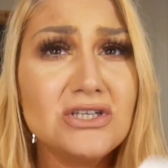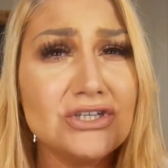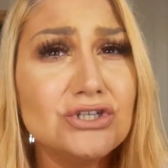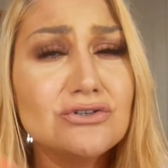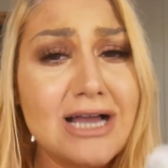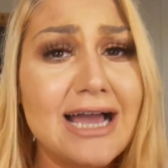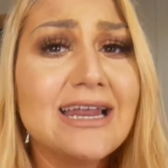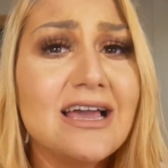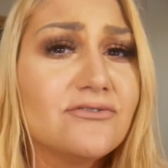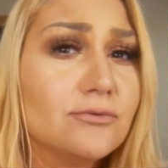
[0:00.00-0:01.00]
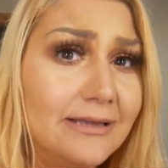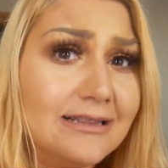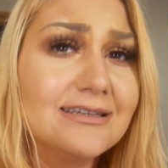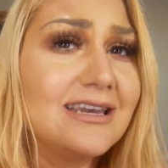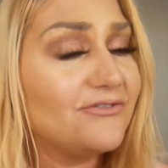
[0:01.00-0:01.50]
you kind of have to
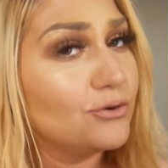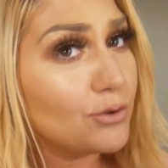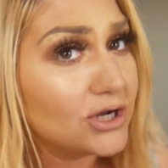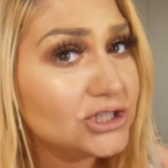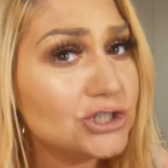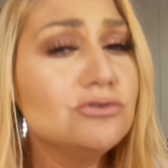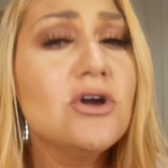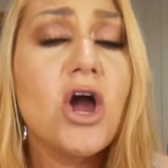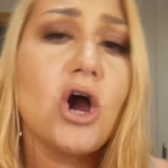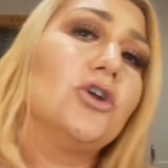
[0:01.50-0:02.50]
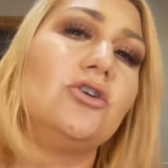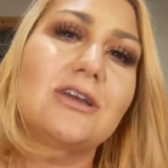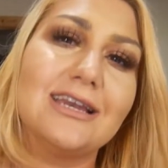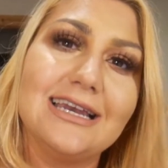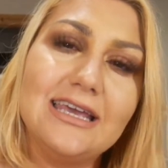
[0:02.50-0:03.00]
build it if you want to, or you
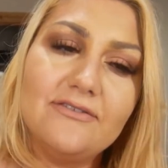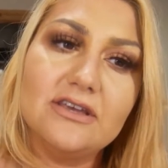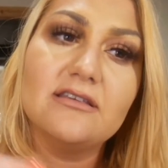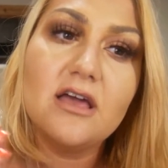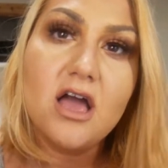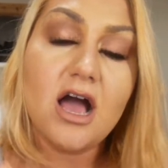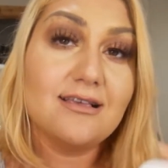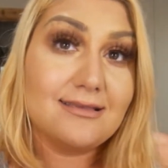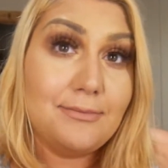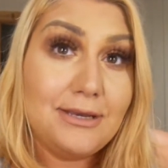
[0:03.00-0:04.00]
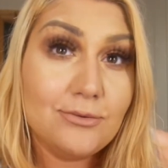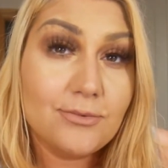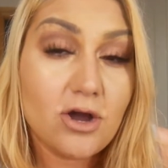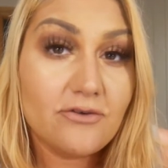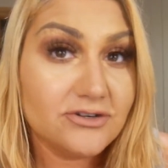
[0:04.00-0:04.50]
can leave it as a medium
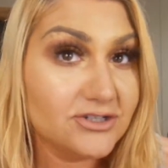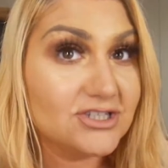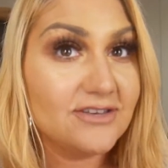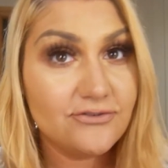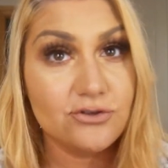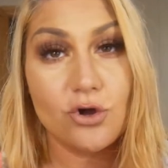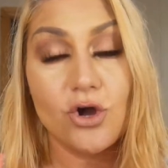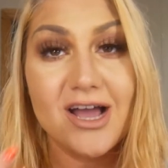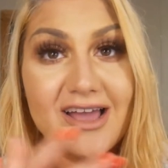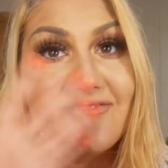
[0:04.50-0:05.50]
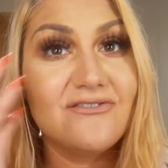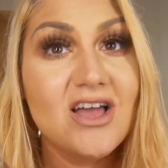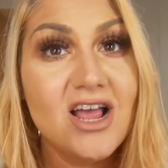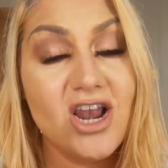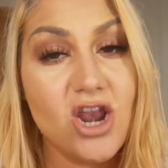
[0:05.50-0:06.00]
coverage if you don't have
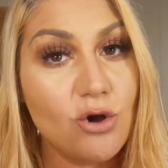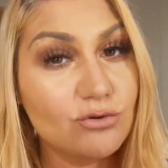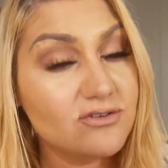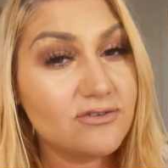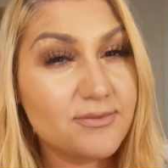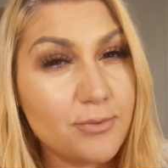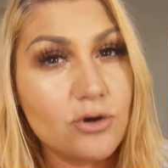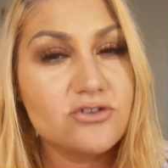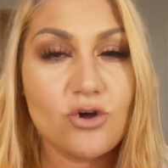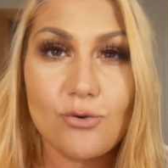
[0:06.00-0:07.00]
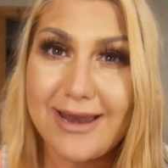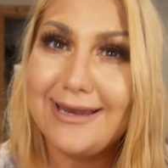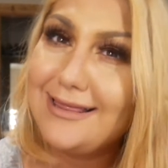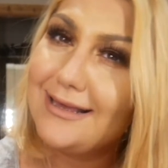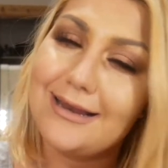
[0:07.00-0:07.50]
loads of spots or
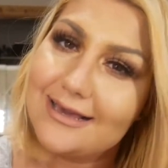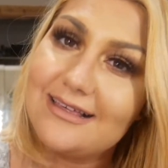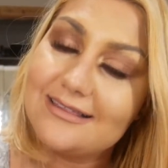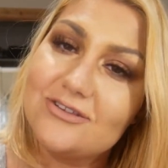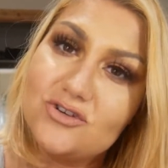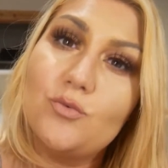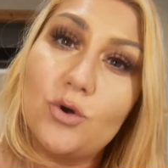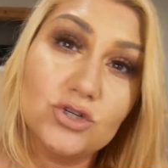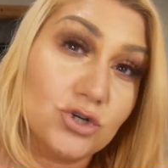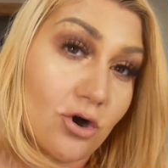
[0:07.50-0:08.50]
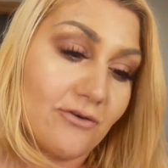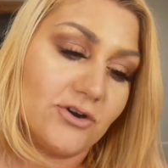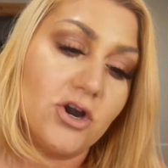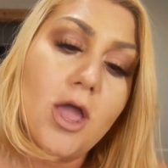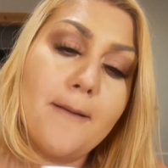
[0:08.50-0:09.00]
anything like that you want to
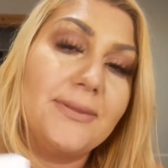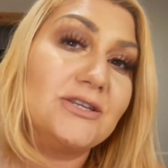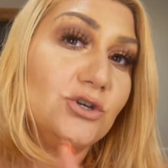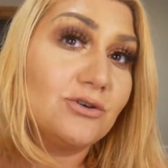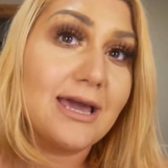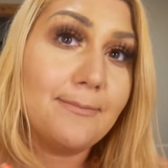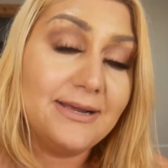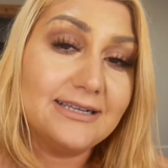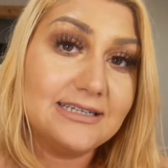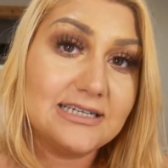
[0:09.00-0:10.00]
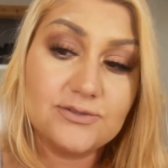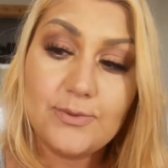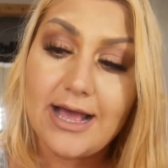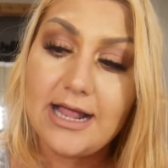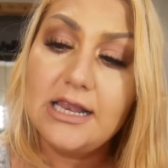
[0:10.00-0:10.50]
cover. But you can build it as
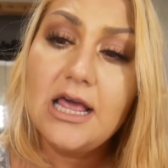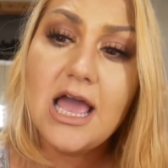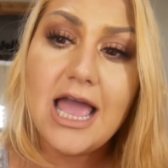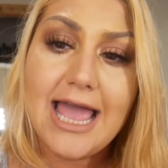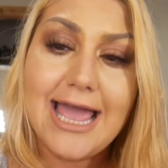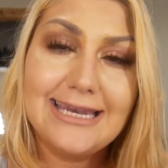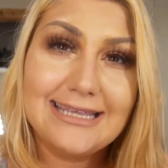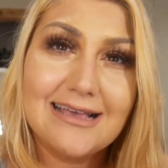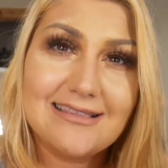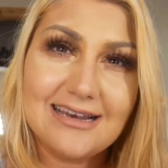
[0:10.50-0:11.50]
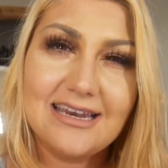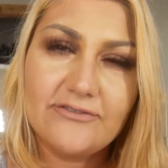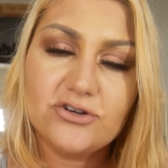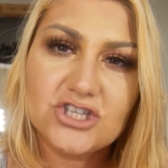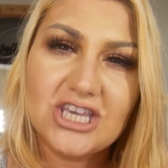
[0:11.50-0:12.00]
well, and it doesn't
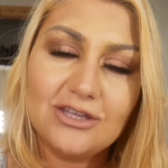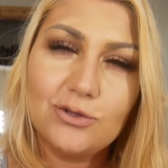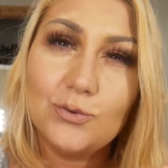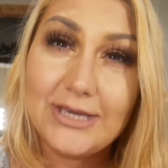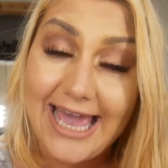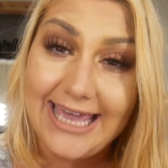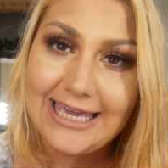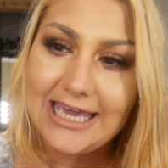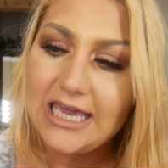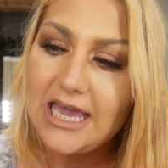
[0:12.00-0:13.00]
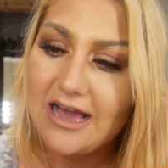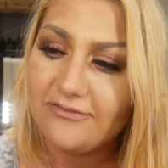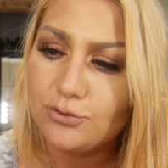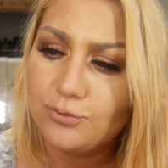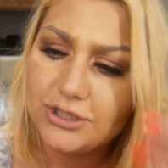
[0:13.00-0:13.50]
leave your skin too cakey
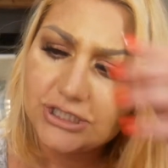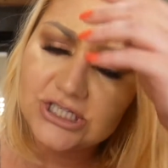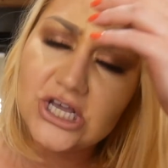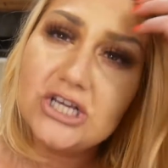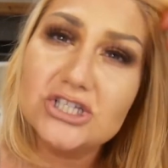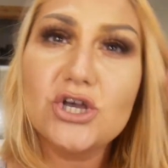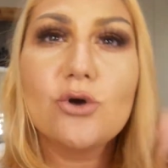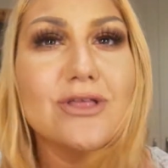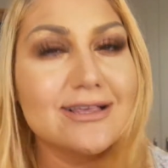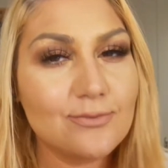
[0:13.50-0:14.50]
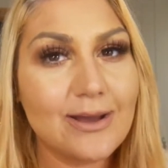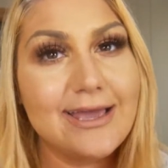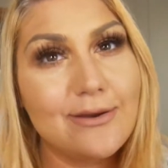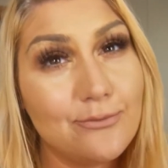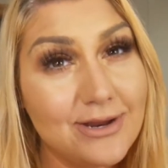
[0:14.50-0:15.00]
afterwards. So that's
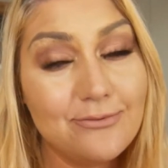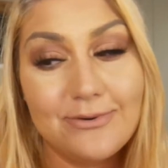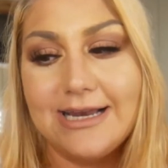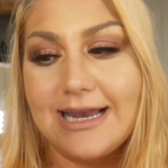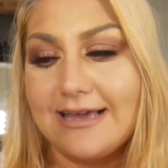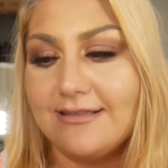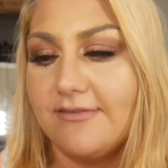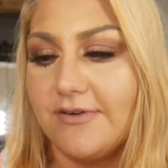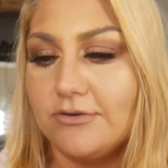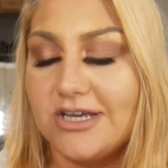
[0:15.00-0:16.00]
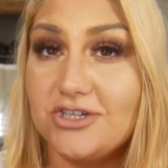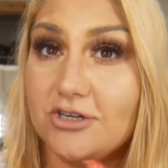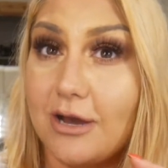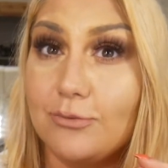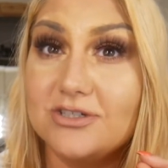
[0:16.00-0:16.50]
why I really like this
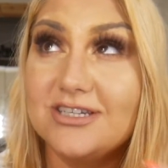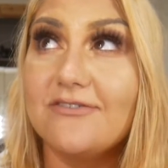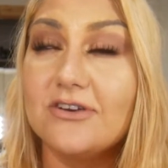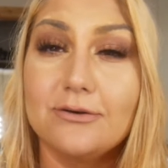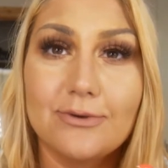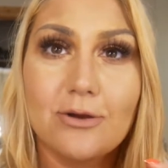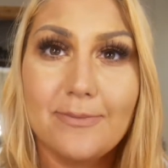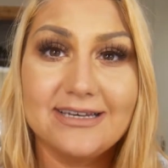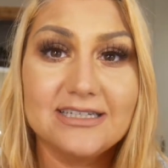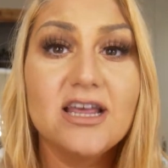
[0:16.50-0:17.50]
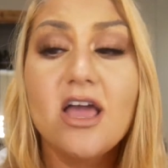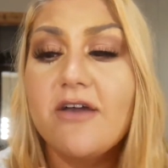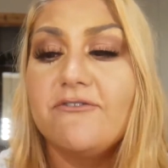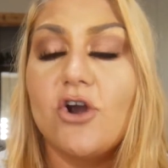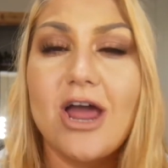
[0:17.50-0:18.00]
foundation. I would definitely recommend it
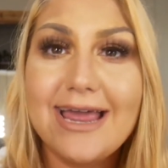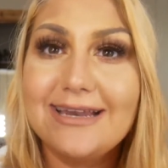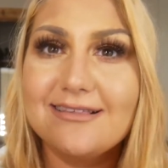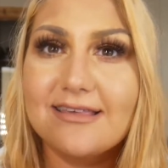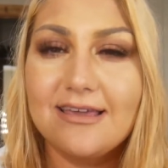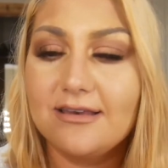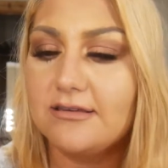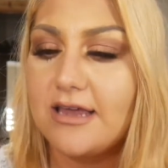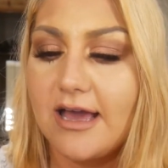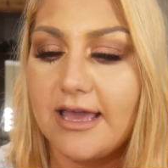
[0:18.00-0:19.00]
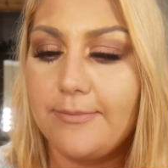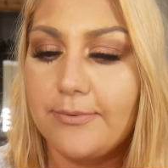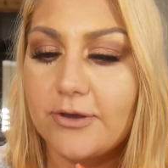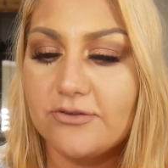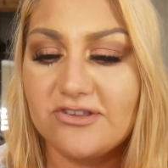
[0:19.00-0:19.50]
for any skin
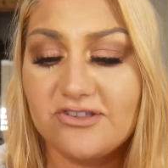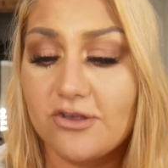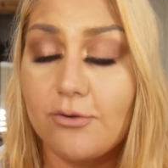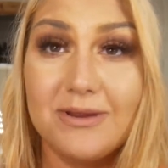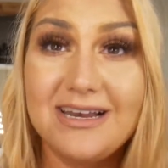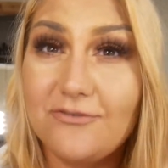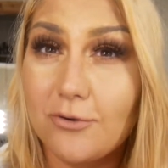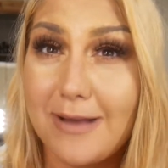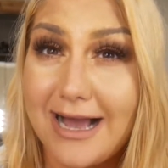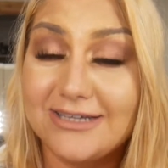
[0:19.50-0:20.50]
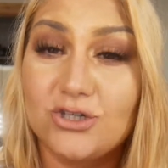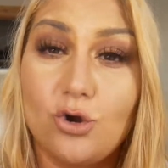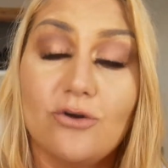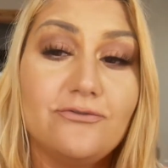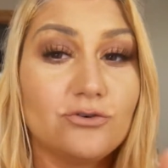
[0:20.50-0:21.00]
type, because it's not really for matte
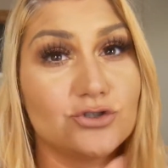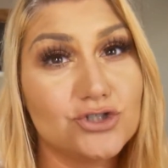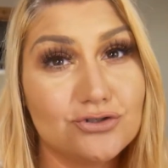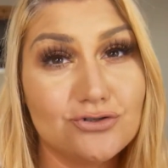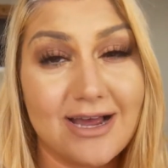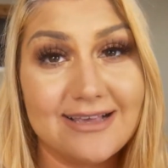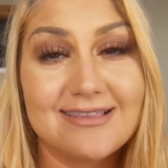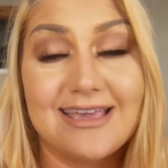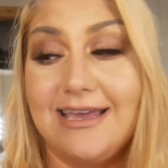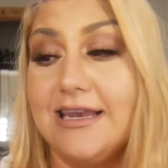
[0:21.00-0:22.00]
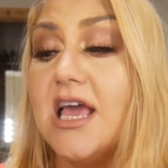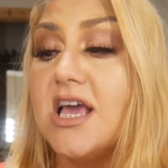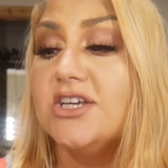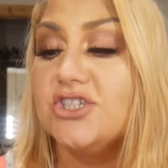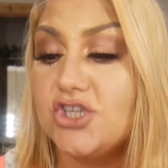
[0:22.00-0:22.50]
or for dry skin.
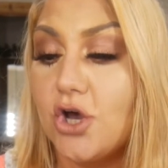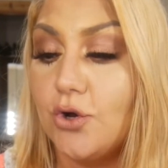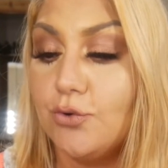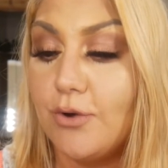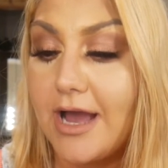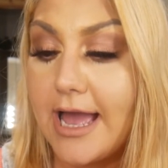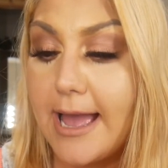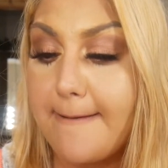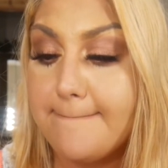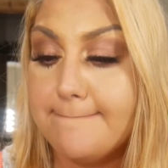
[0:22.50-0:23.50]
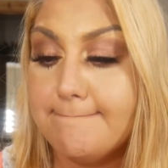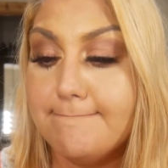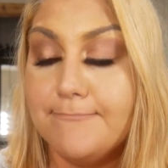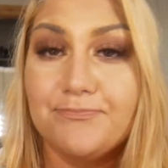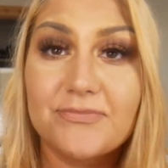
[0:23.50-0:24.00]
So
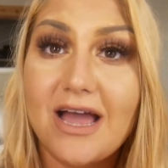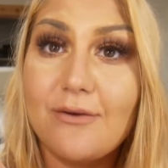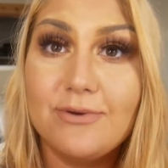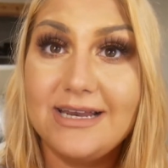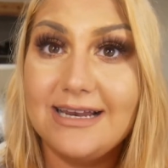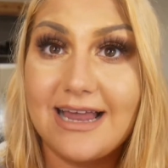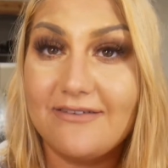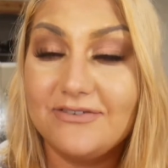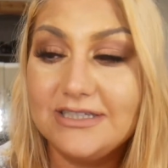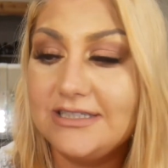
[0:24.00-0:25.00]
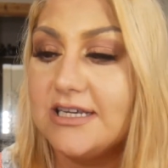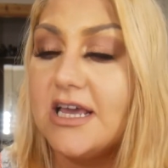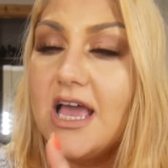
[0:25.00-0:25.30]
I really love it.